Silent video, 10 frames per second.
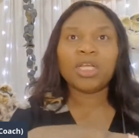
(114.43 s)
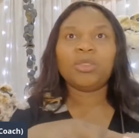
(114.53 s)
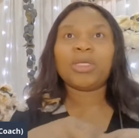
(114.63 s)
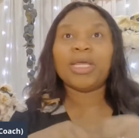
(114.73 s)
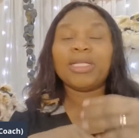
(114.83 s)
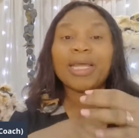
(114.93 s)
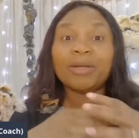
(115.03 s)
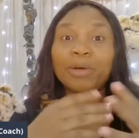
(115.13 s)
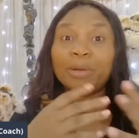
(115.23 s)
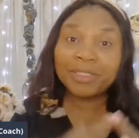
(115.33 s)
you can get
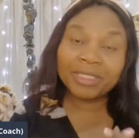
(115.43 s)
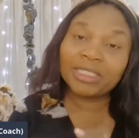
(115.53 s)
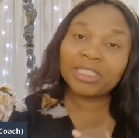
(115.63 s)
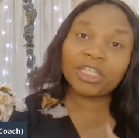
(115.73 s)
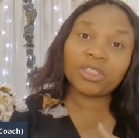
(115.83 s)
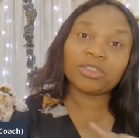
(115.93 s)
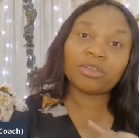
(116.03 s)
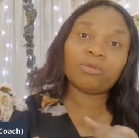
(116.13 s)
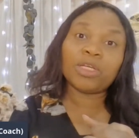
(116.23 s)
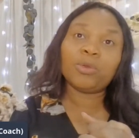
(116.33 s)
representations
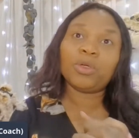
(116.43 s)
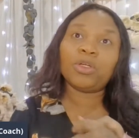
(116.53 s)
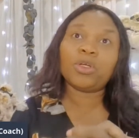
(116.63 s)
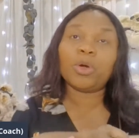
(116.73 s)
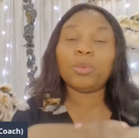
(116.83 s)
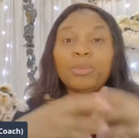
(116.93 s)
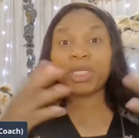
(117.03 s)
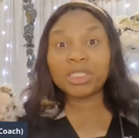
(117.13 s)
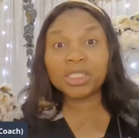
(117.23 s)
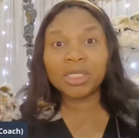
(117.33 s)
of where you want to go,
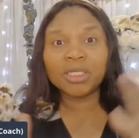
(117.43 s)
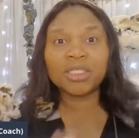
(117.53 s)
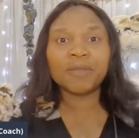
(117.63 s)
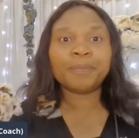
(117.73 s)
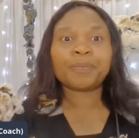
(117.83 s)
pictures.